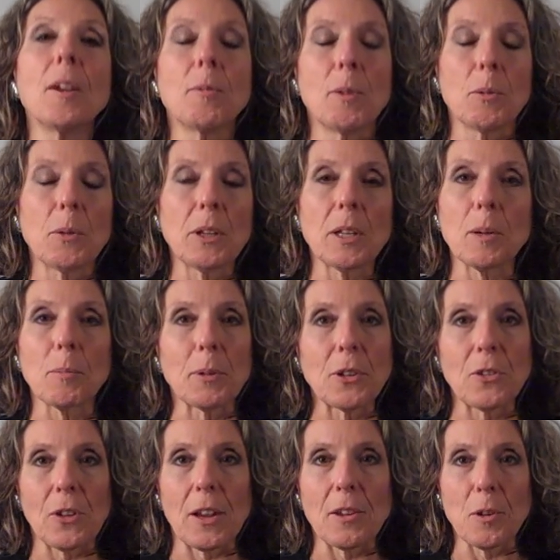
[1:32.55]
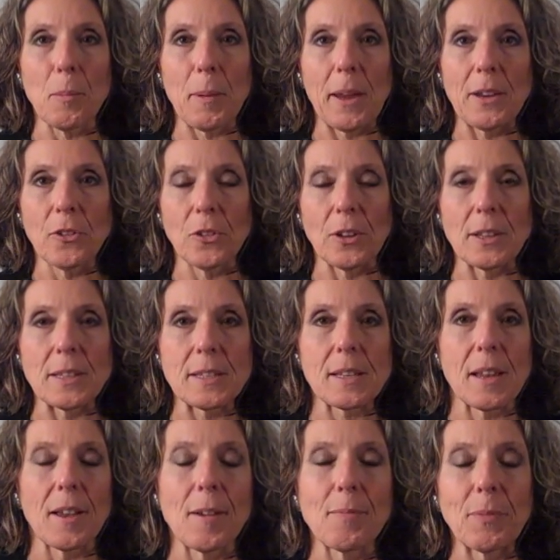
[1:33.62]
We really appreciate your patience.
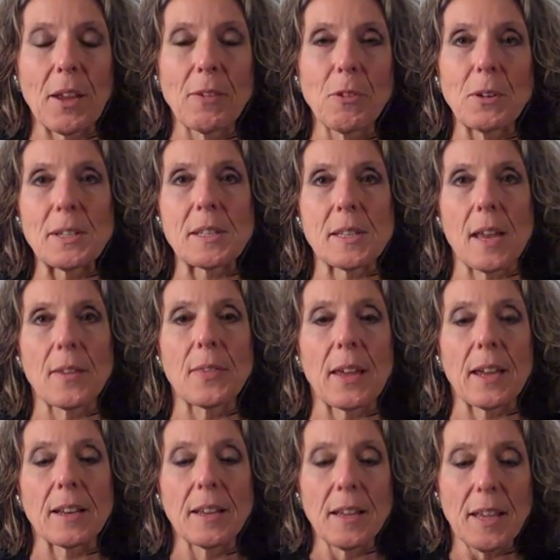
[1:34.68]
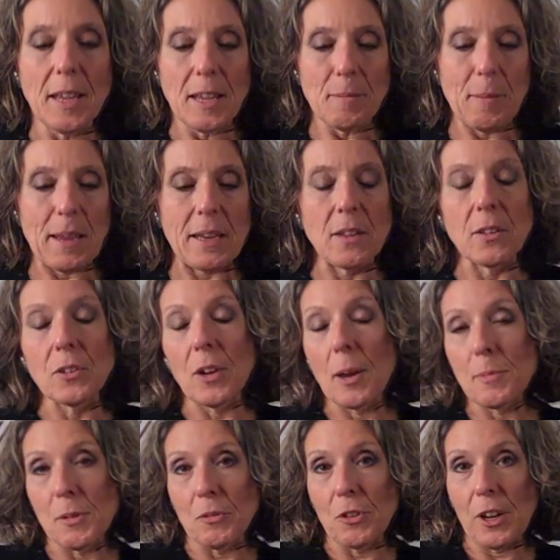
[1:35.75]
Um, I've always said that making the
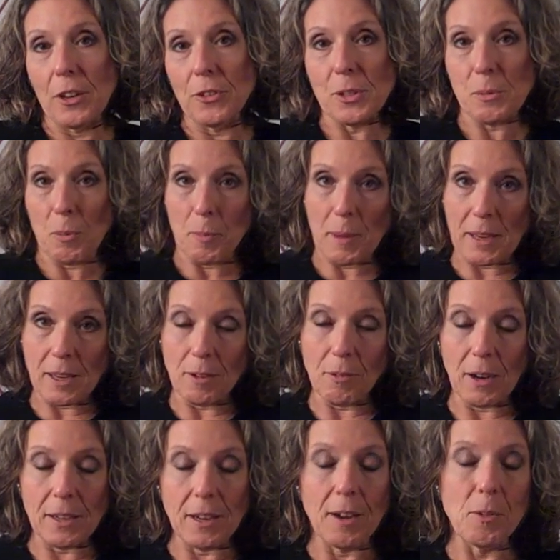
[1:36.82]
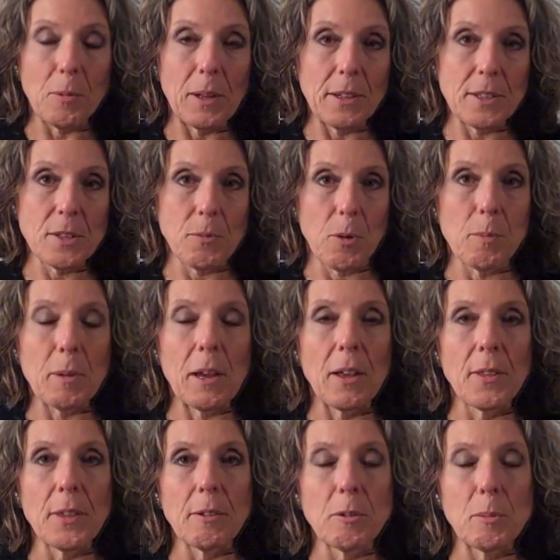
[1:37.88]
types of changes we're making right now at Wellness Forum
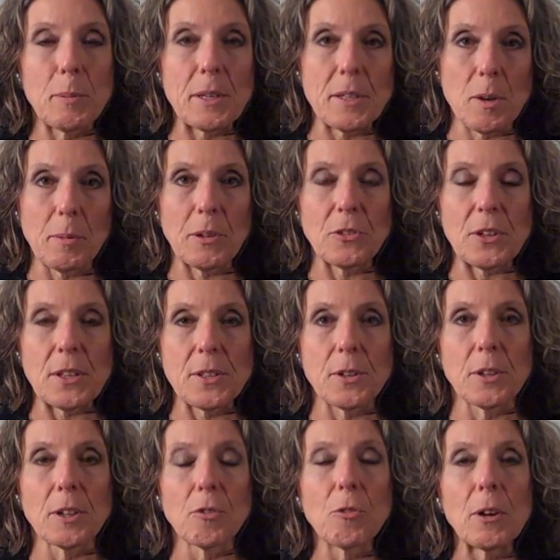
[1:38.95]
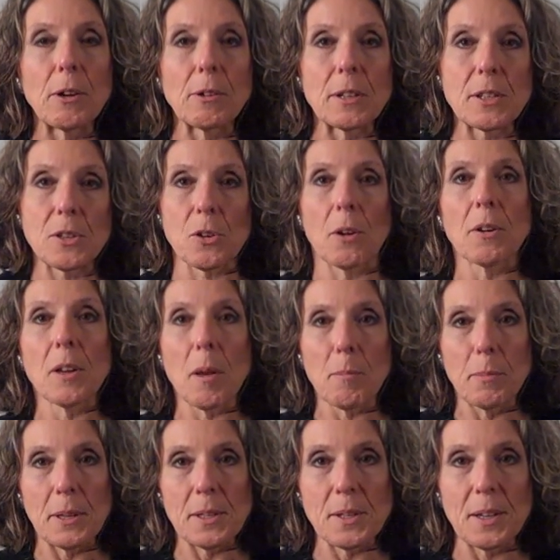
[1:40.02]
Health, it would be so much easier if we were a startup
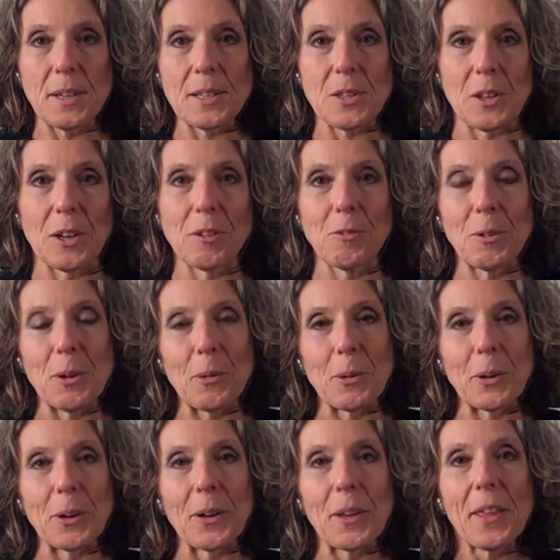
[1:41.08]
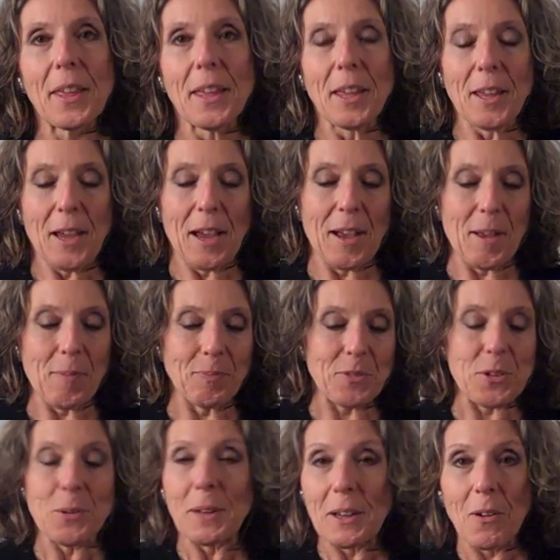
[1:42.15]
business than if we were um,
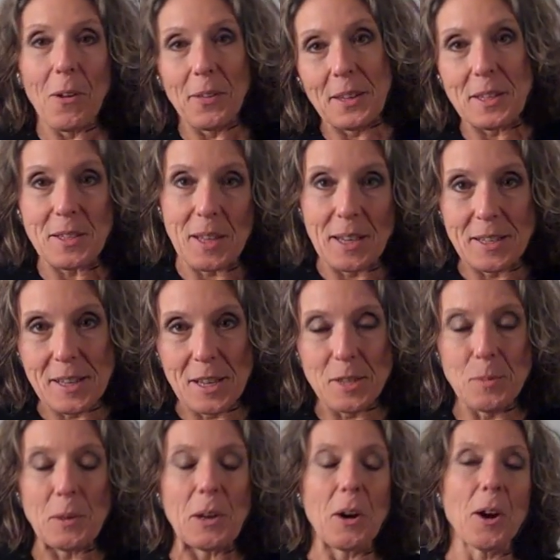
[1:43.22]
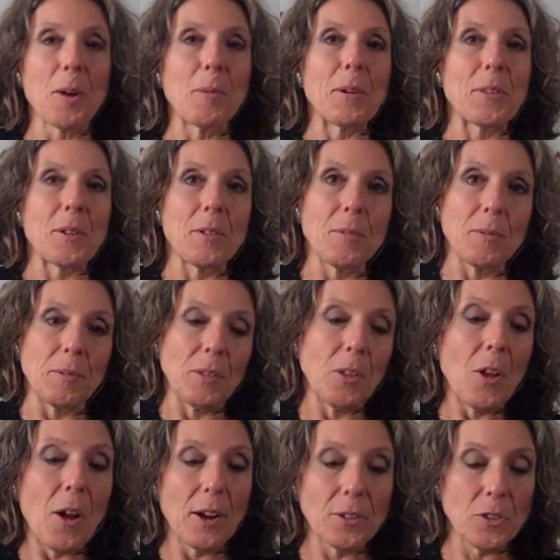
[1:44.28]
doing all these things as we are with a
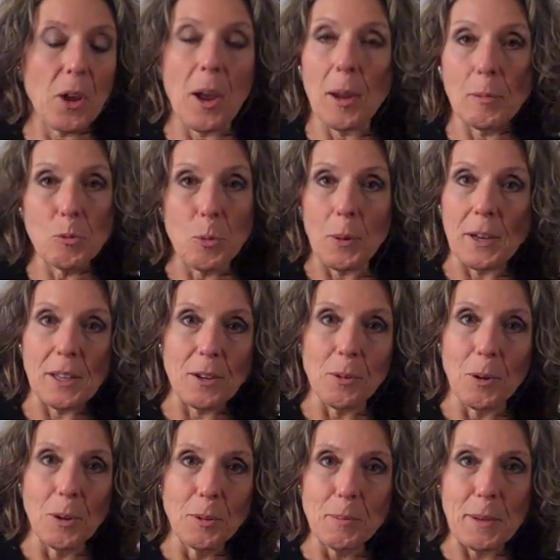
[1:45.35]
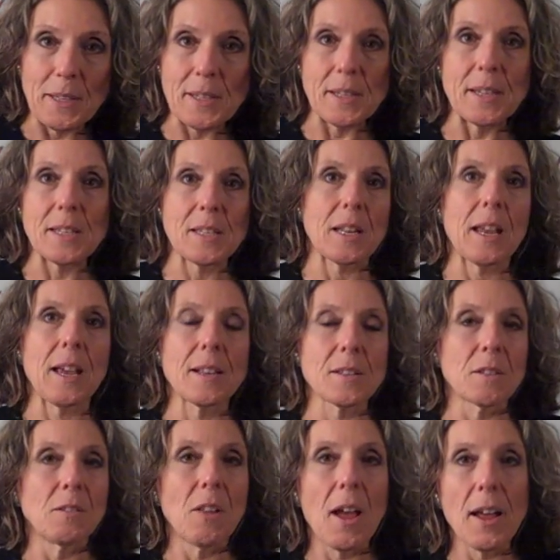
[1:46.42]
long time 20 year old business that has
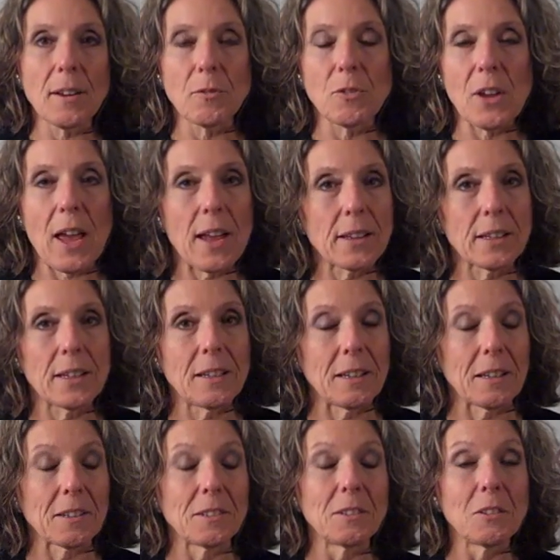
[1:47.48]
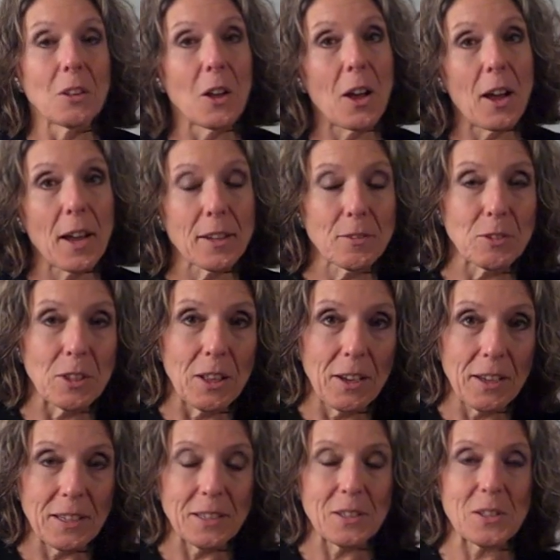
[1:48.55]
a lot of data and a lot of
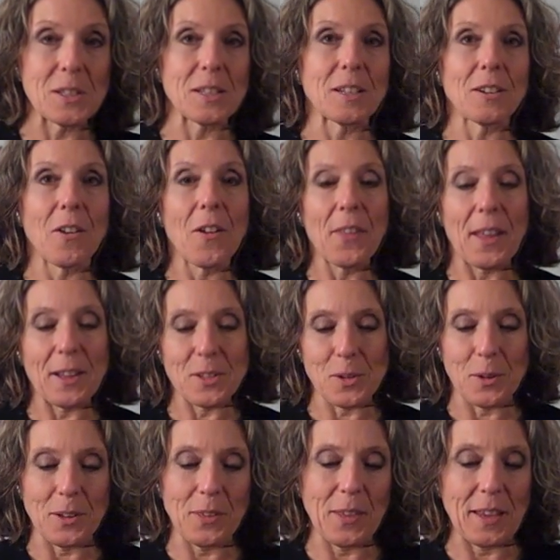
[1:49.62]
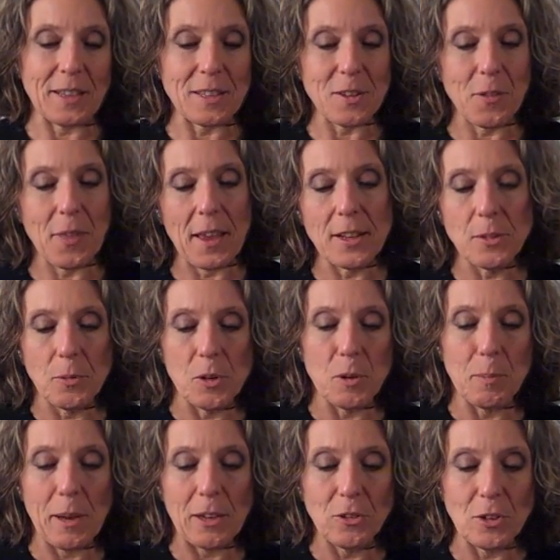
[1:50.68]
clients and all that sort of thing. So thanks for
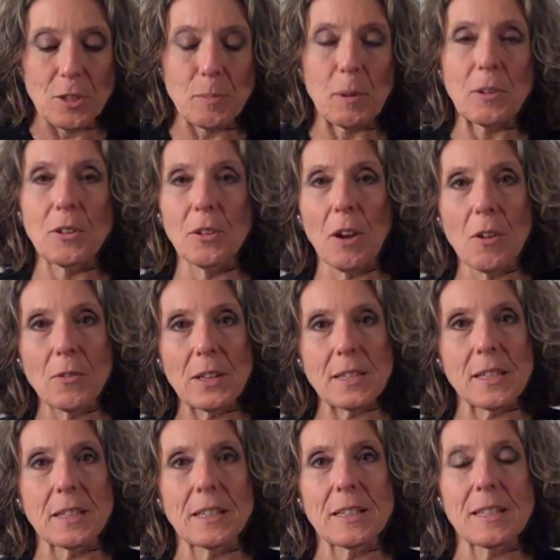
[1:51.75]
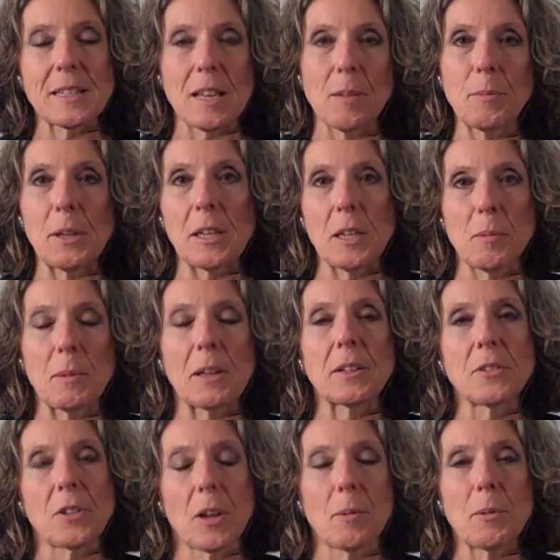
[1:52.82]
your patience, but do go visit it and send me an email
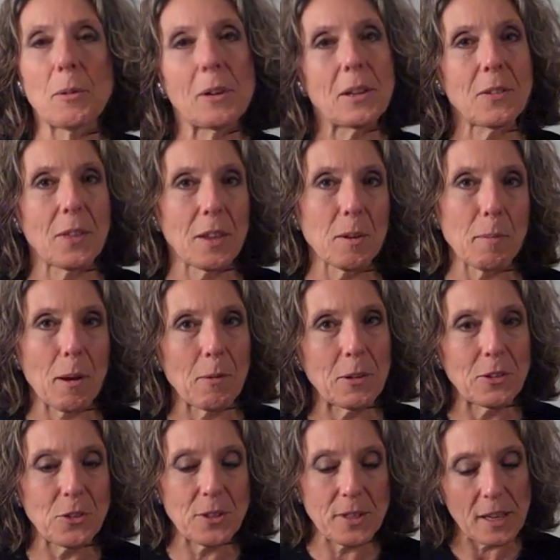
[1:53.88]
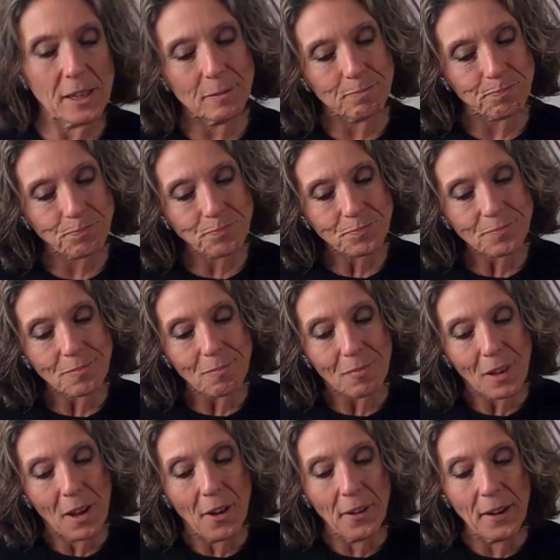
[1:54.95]
and tell me what you think about what you see.
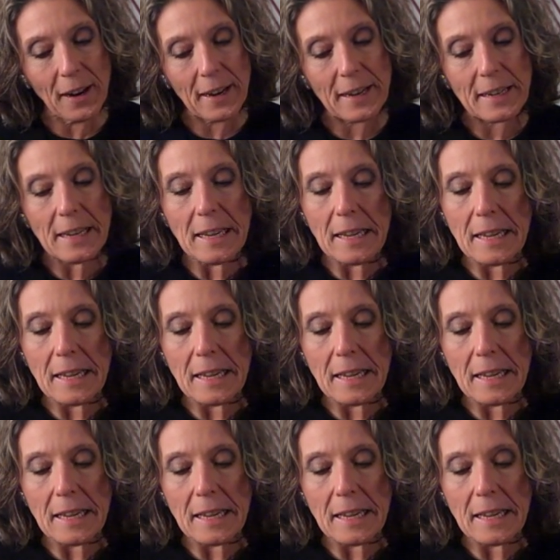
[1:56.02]
All right.